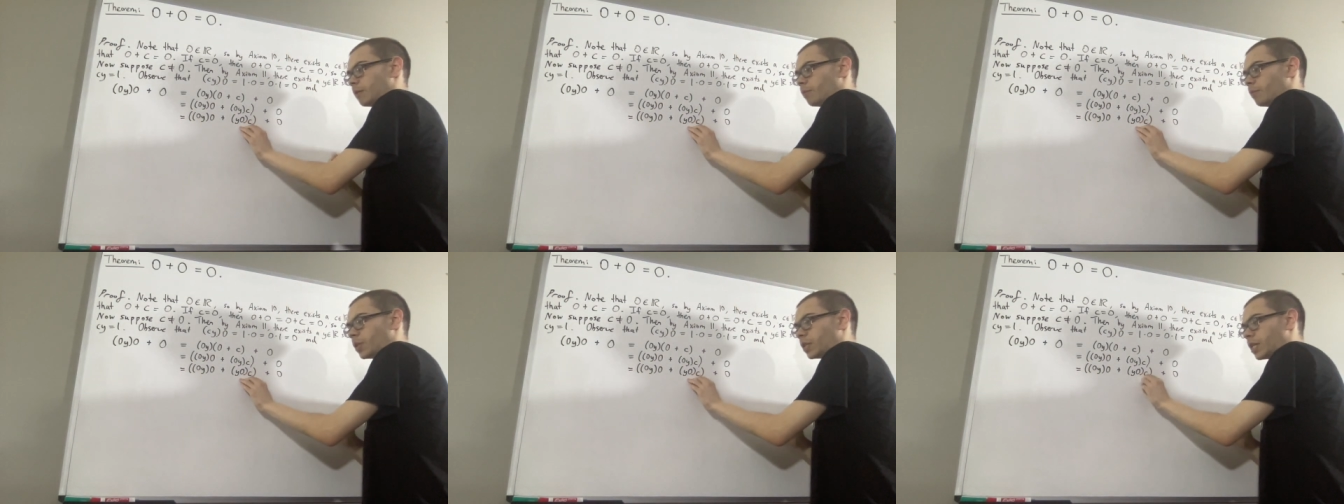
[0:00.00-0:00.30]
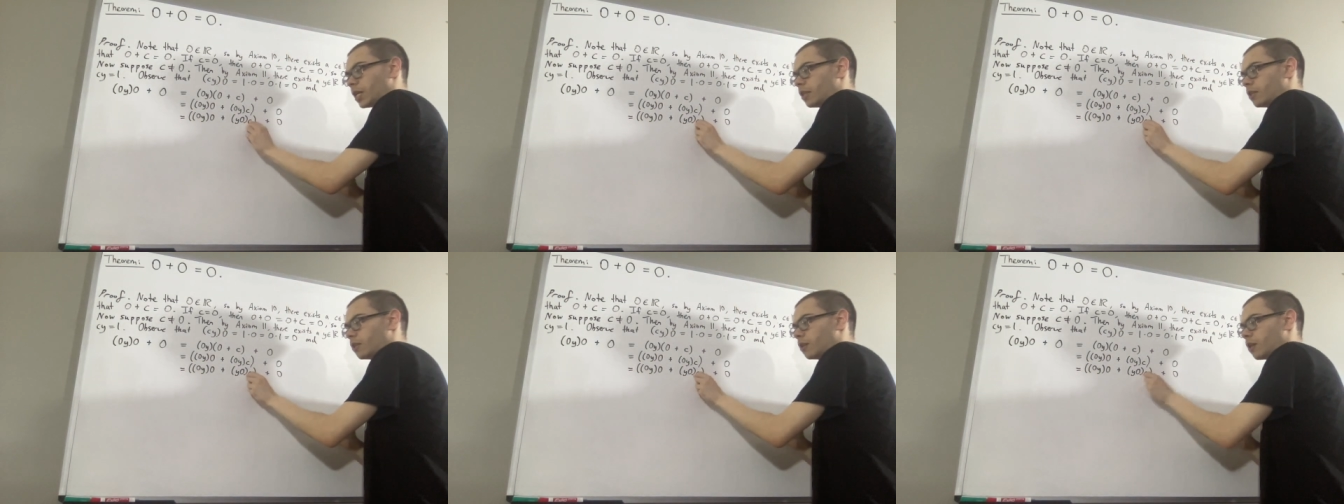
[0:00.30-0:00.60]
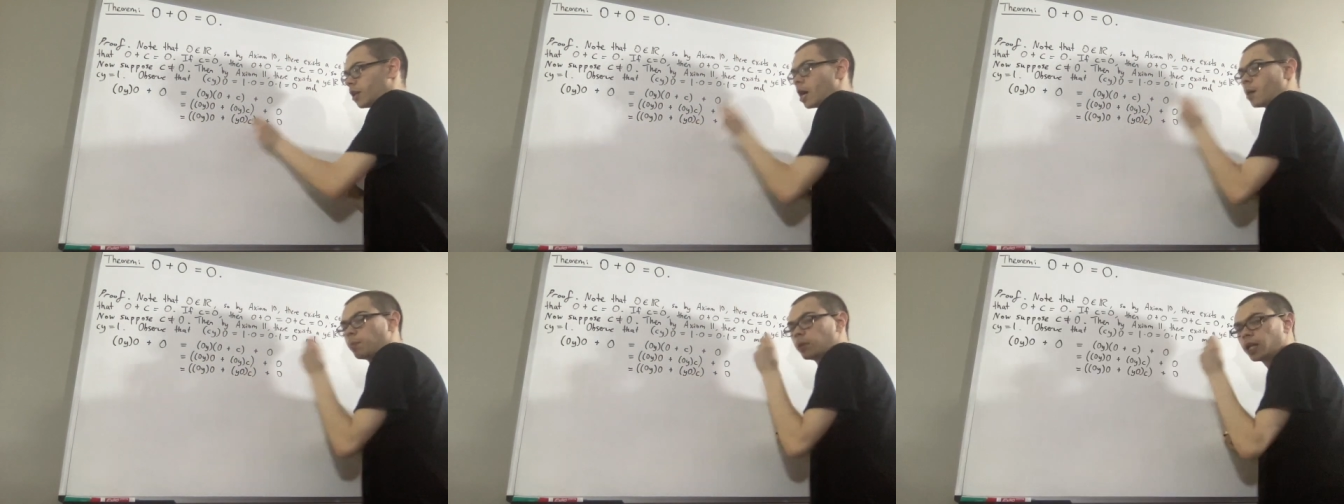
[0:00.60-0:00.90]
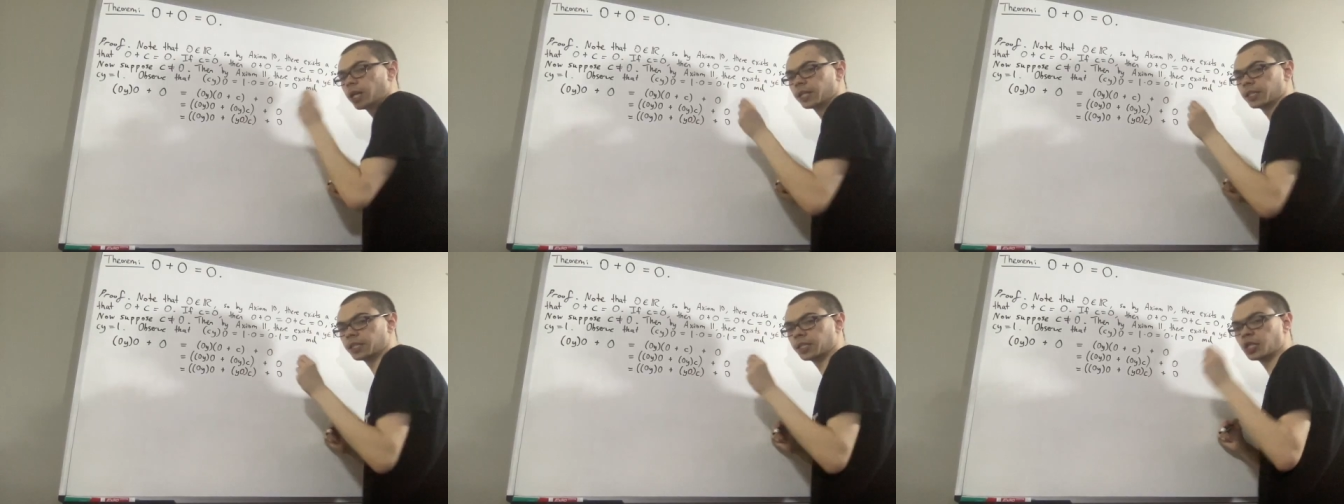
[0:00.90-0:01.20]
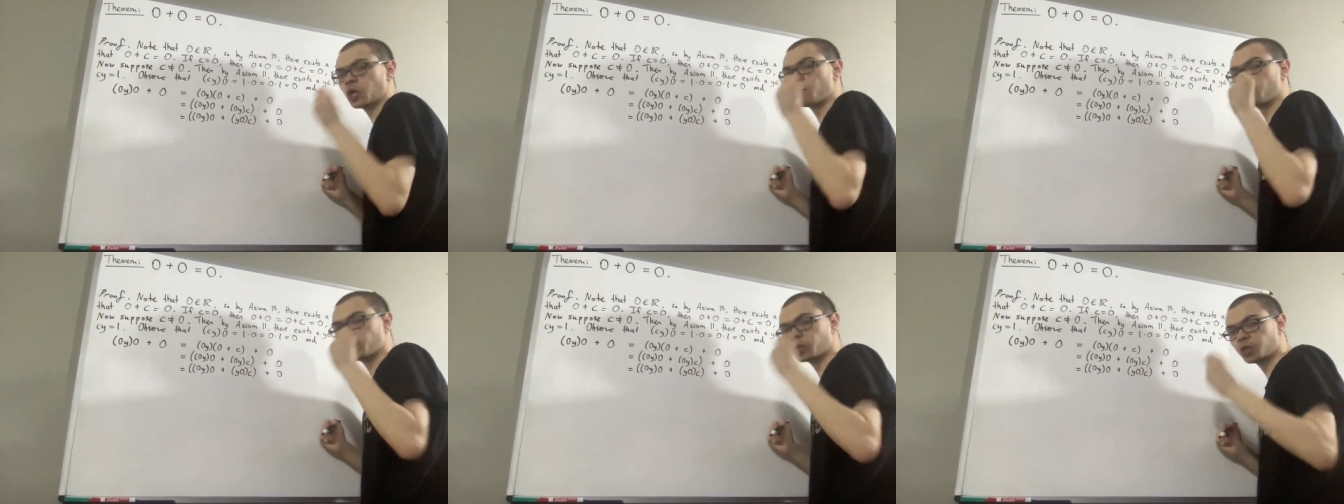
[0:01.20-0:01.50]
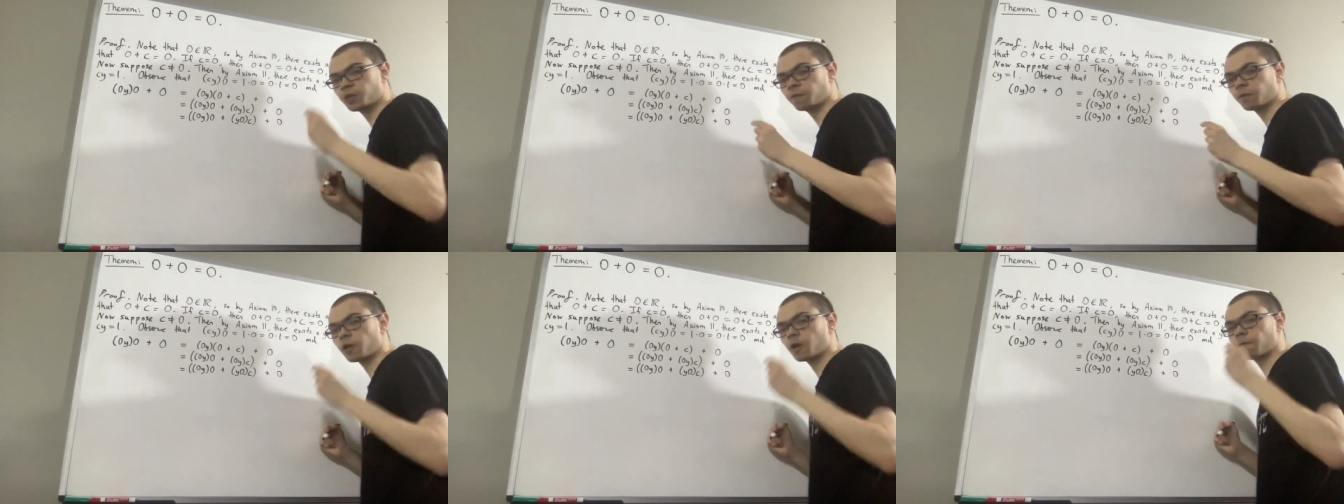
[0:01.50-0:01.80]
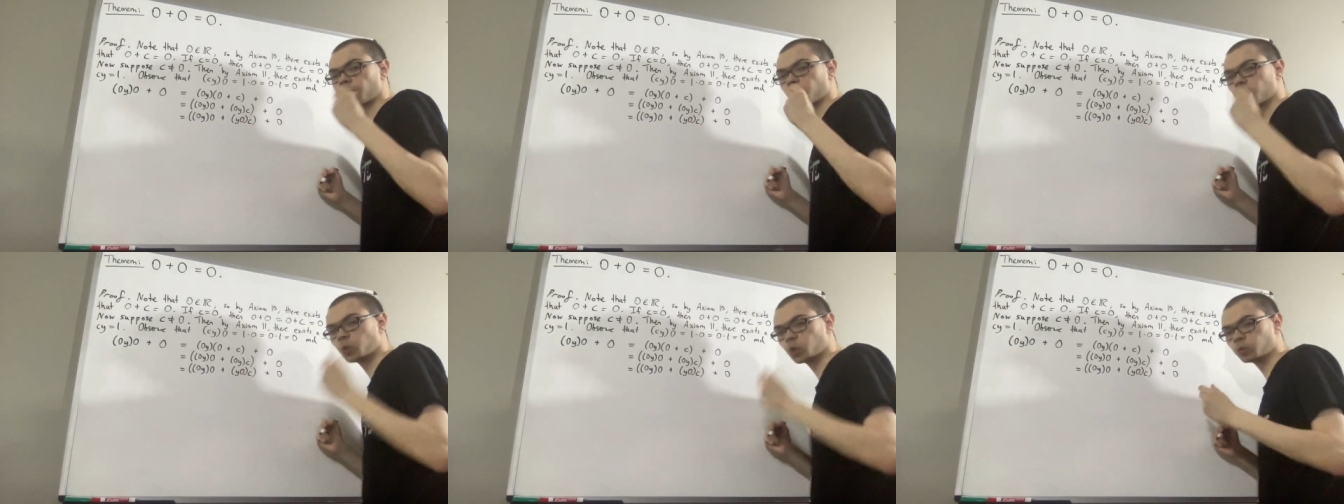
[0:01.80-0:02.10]
But then applying the commutative law
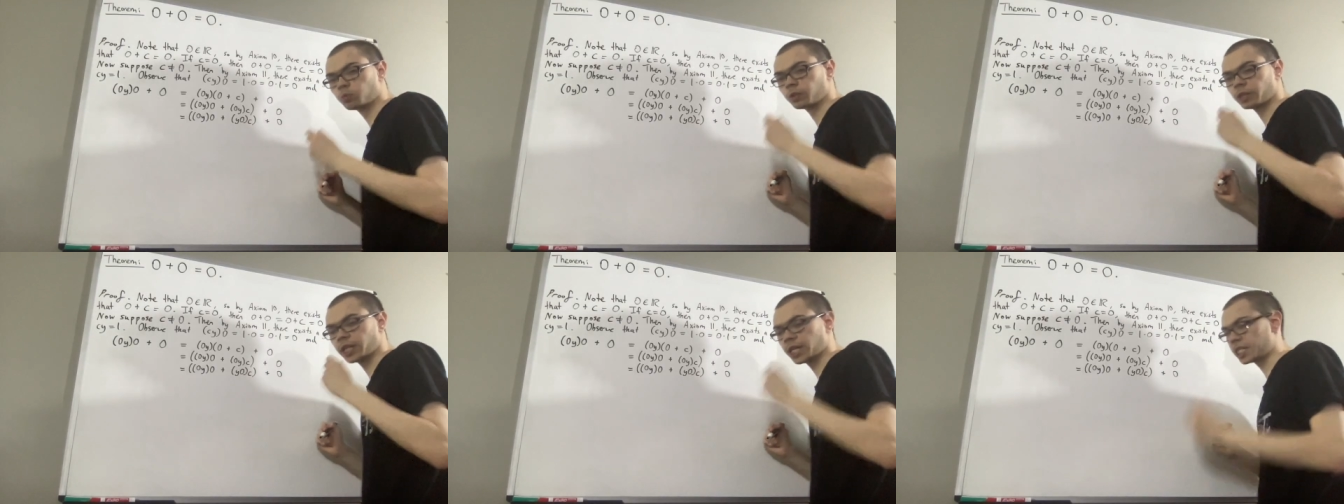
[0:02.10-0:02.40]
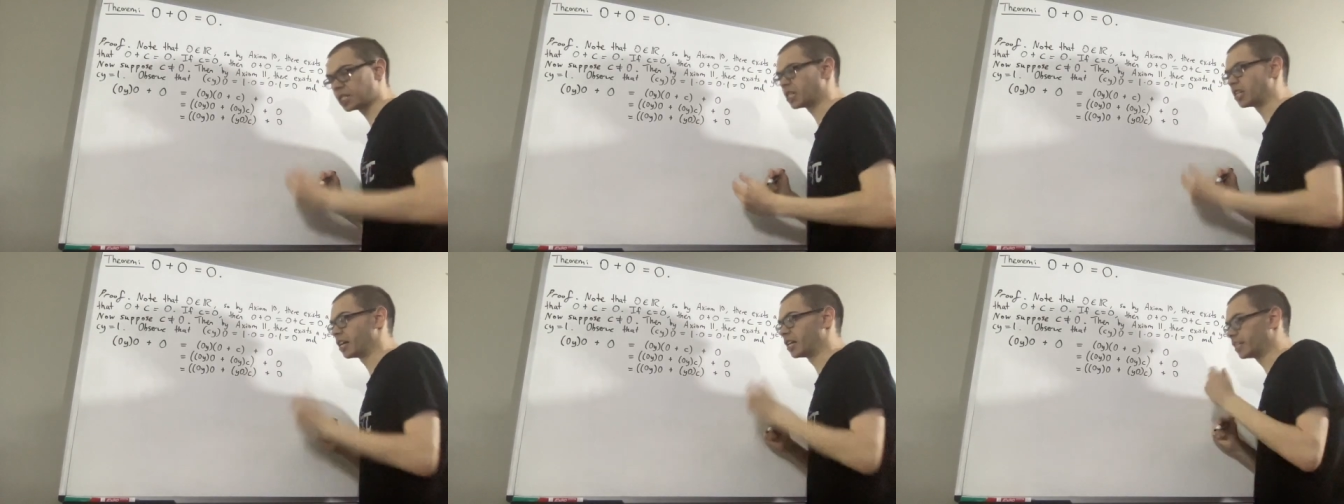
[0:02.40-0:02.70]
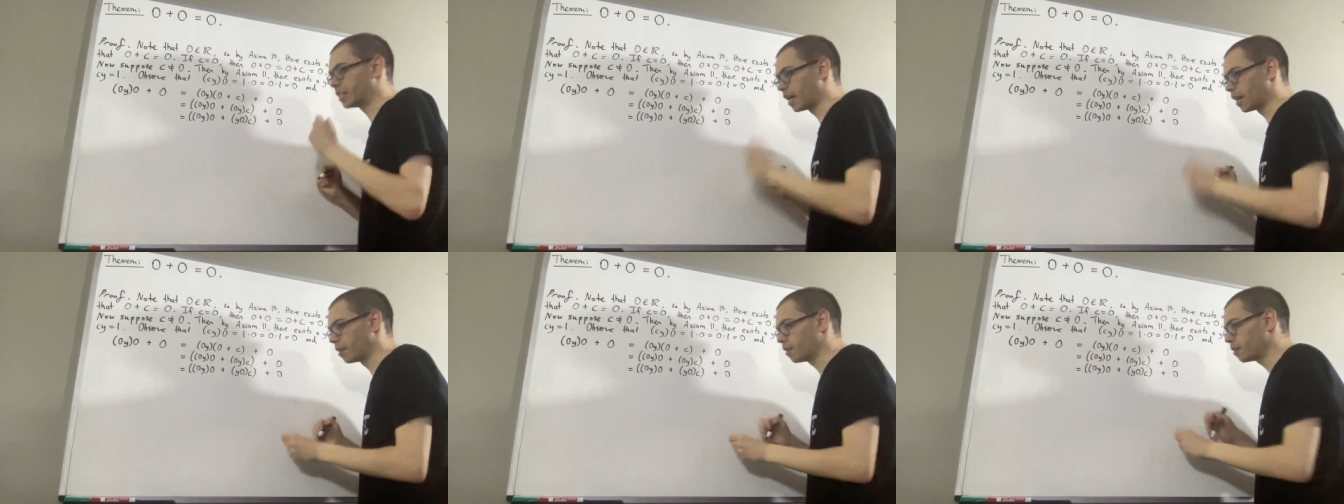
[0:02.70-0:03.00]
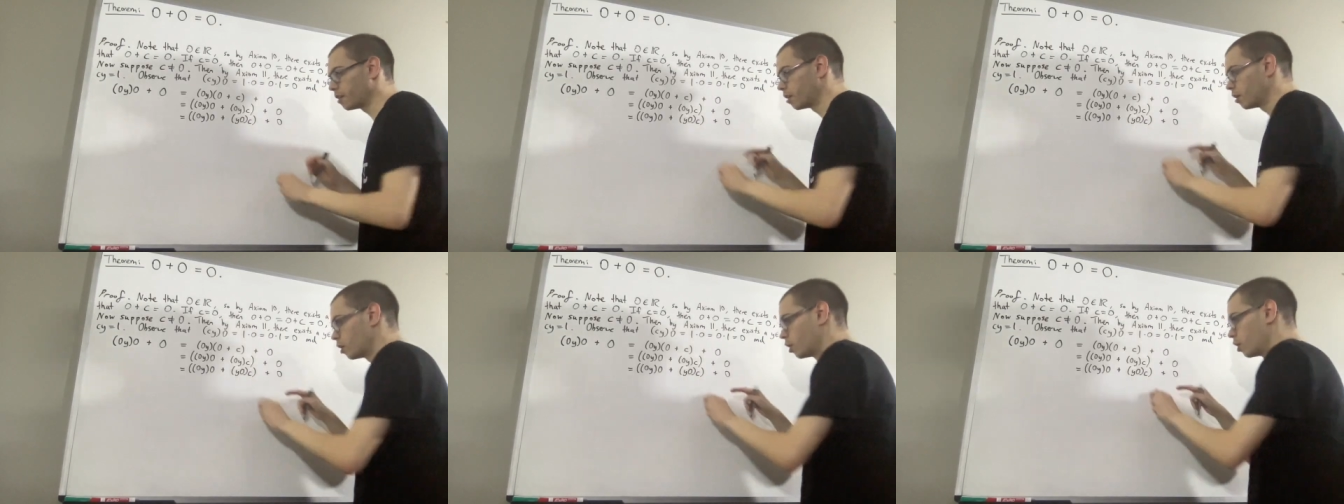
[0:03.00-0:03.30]
for multiplication again,